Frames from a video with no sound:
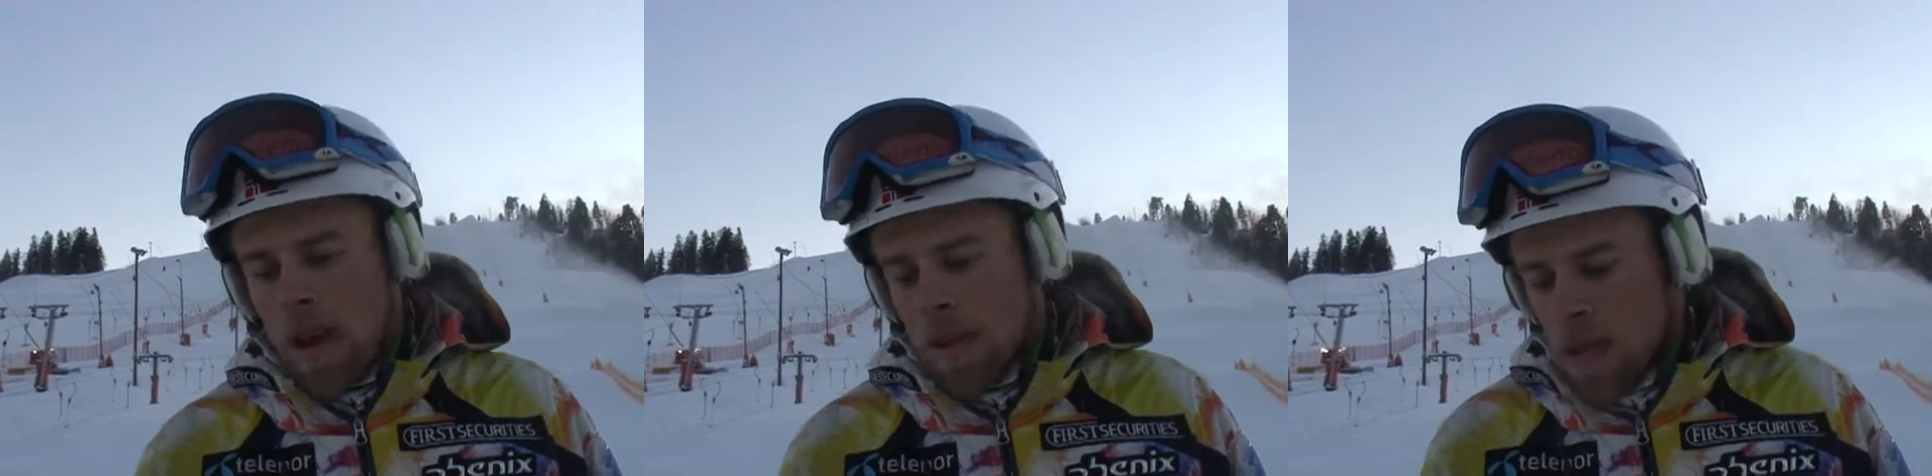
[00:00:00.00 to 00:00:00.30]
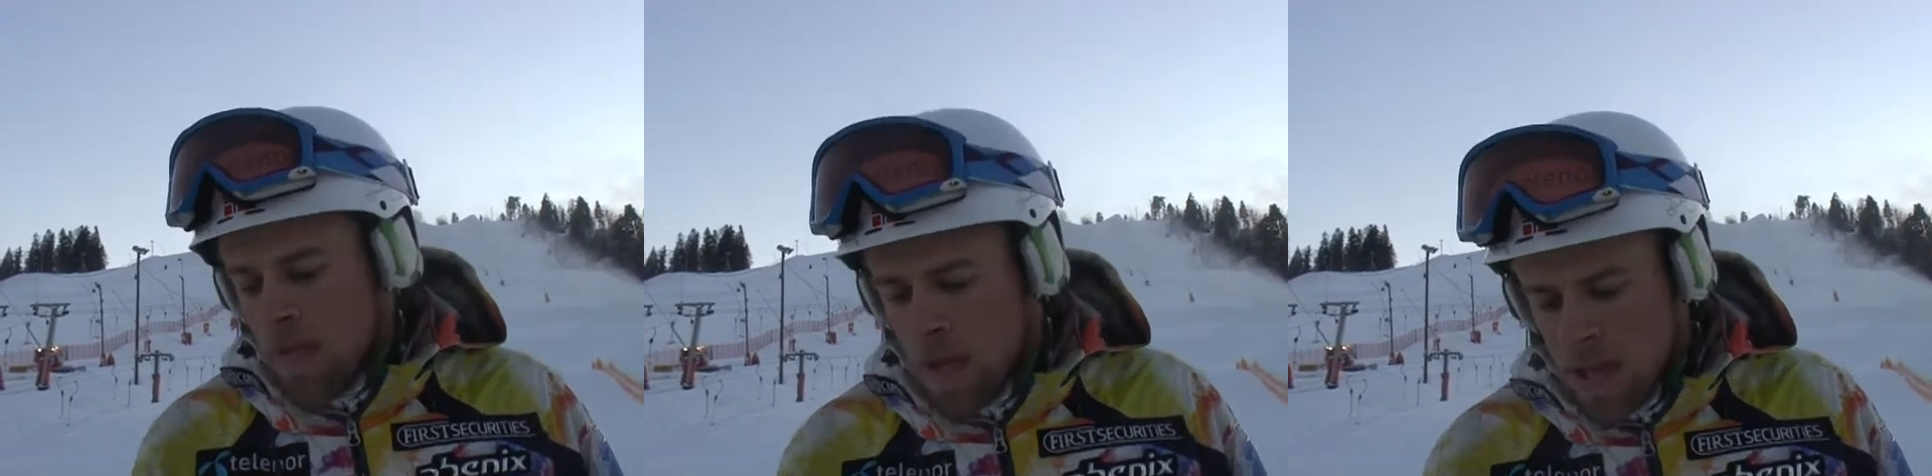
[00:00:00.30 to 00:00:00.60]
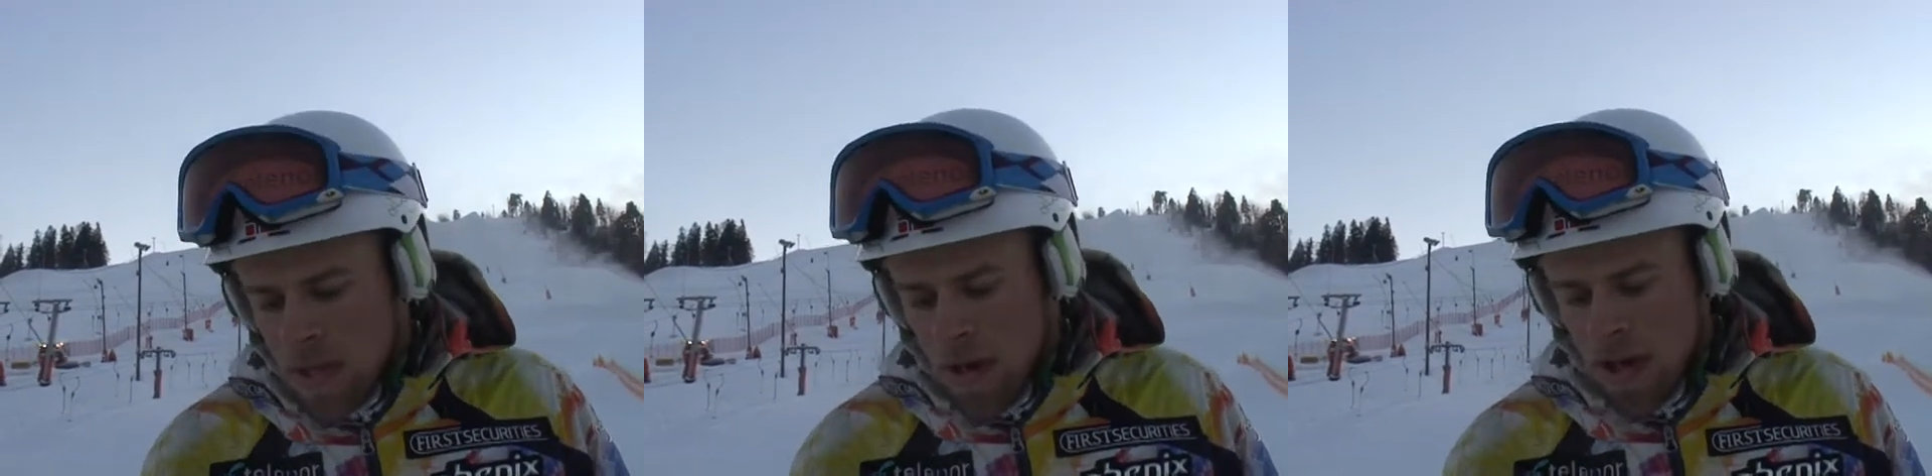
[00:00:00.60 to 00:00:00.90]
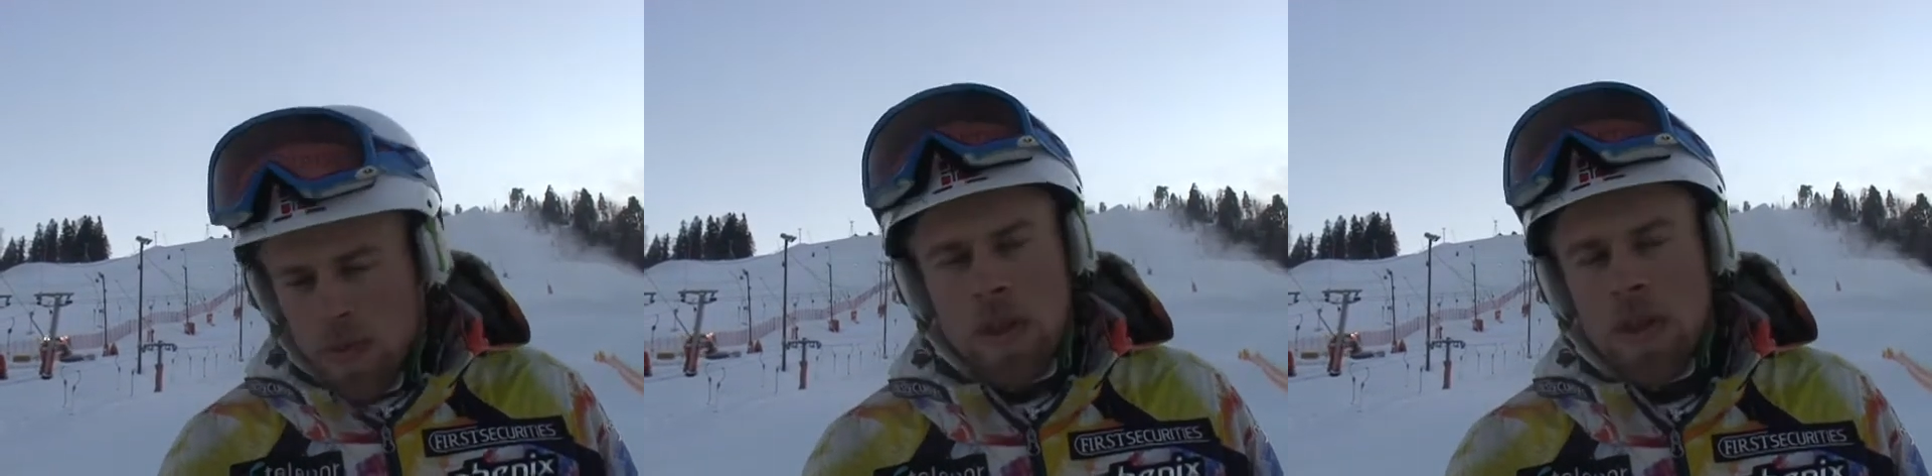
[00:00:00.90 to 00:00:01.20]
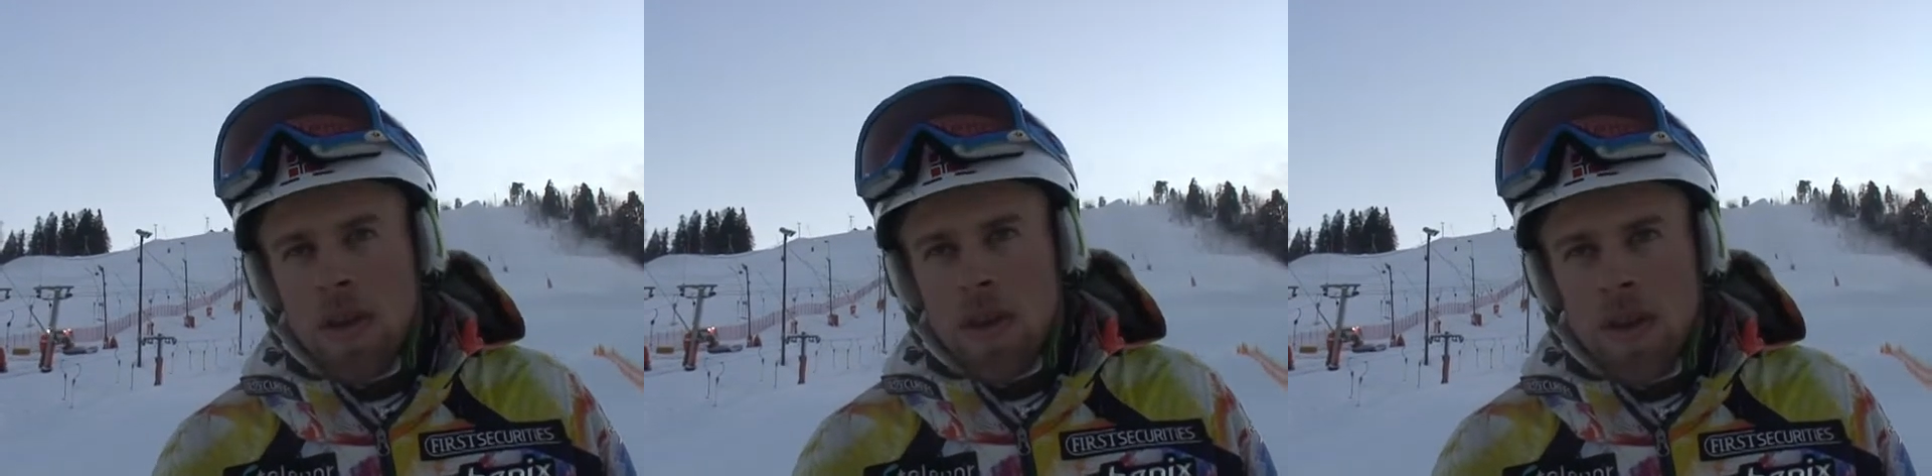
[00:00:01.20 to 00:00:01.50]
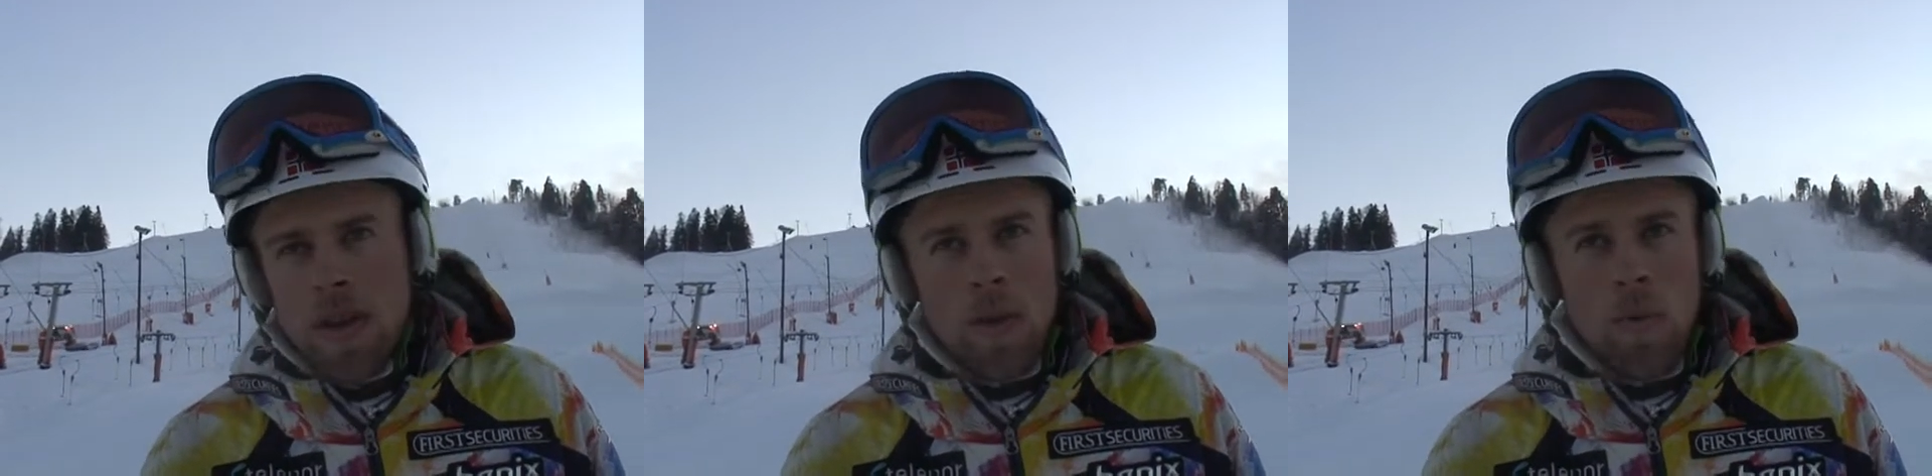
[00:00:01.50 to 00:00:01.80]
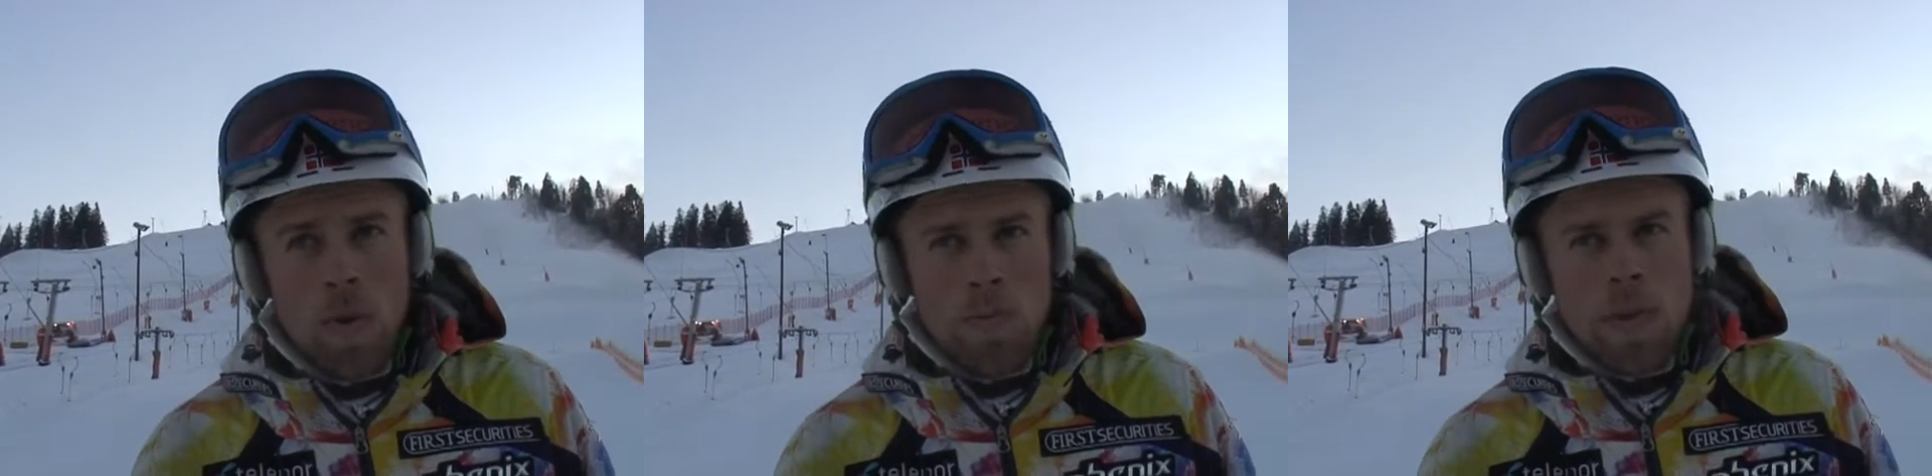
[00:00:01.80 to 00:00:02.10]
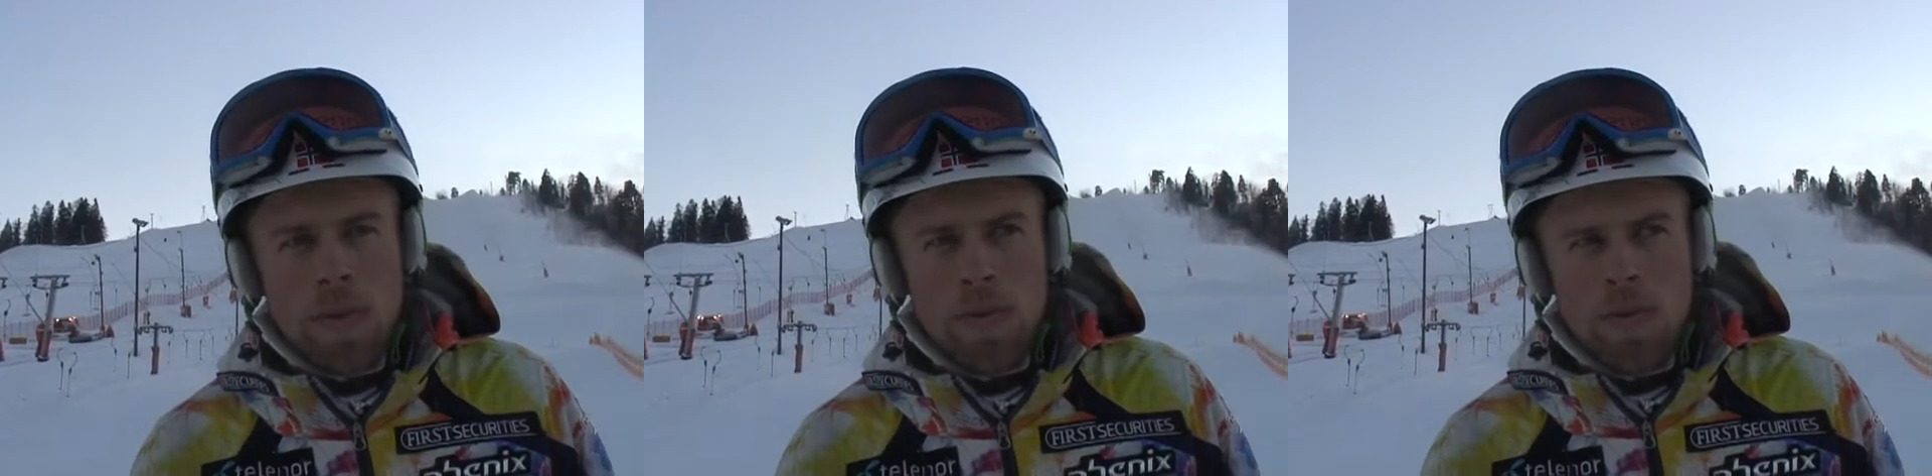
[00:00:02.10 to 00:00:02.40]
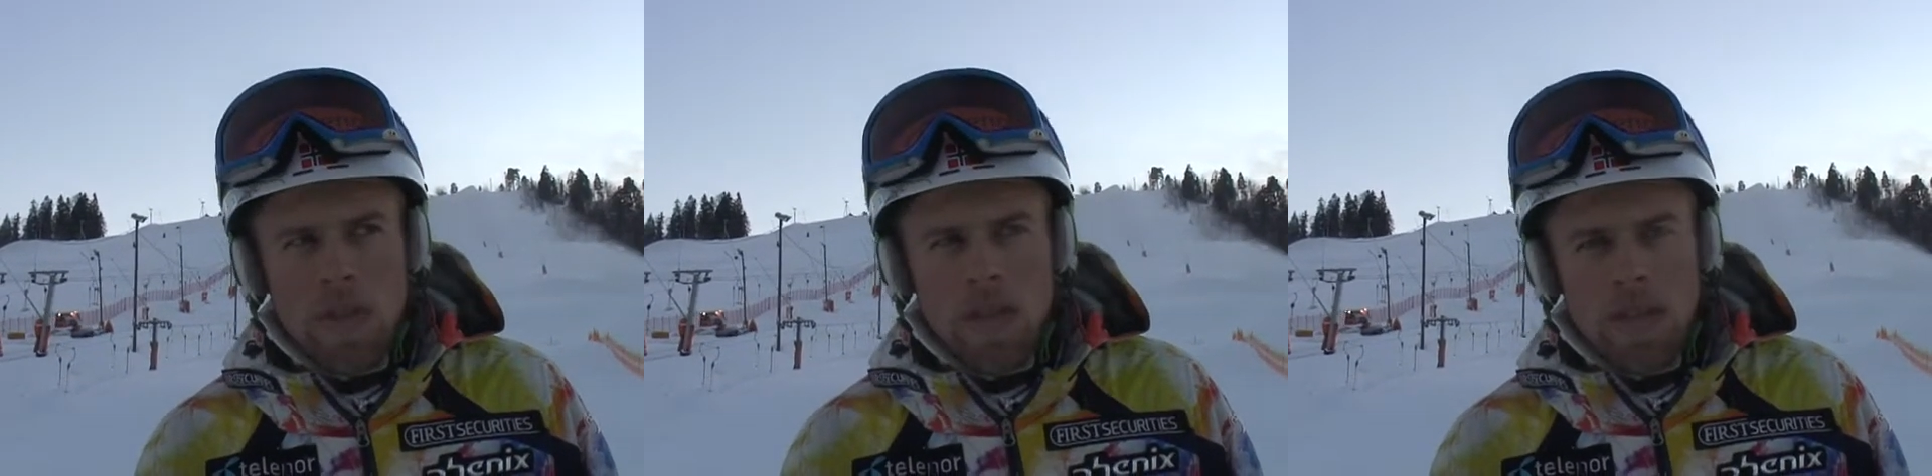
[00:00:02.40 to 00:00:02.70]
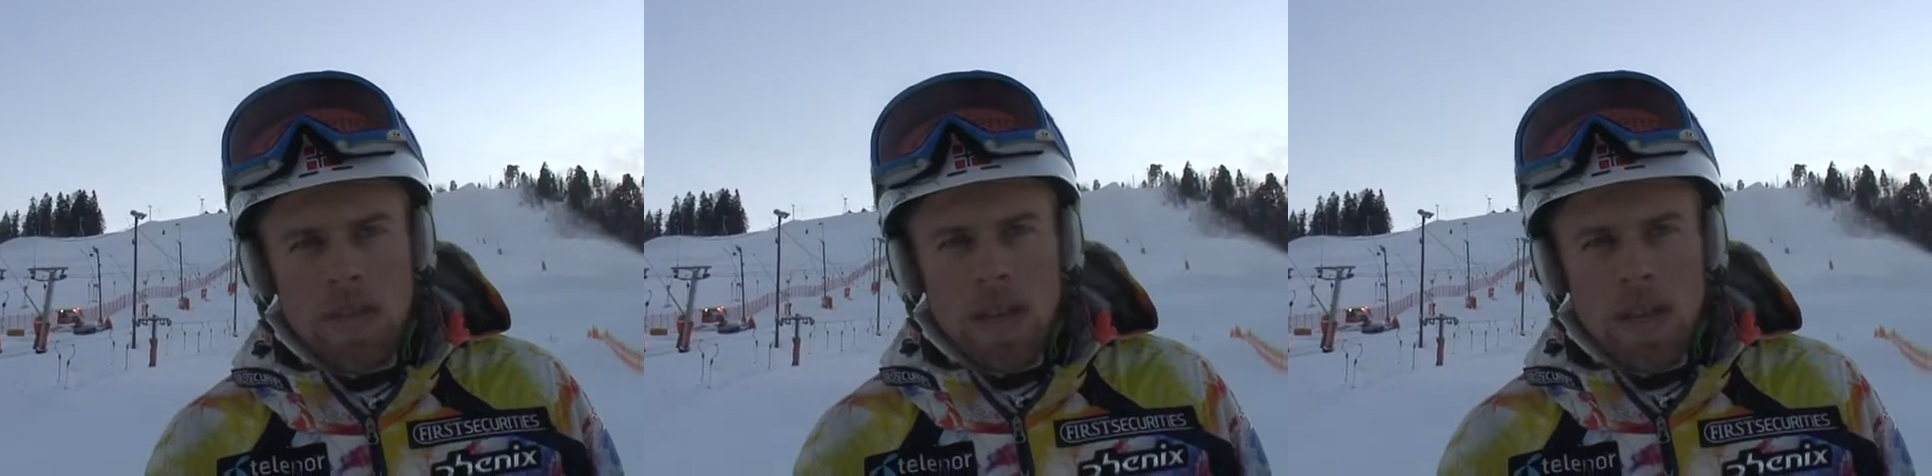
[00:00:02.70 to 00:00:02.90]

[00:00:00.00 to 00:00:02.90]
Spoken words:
someone starts by thinking, what will I do with the knees,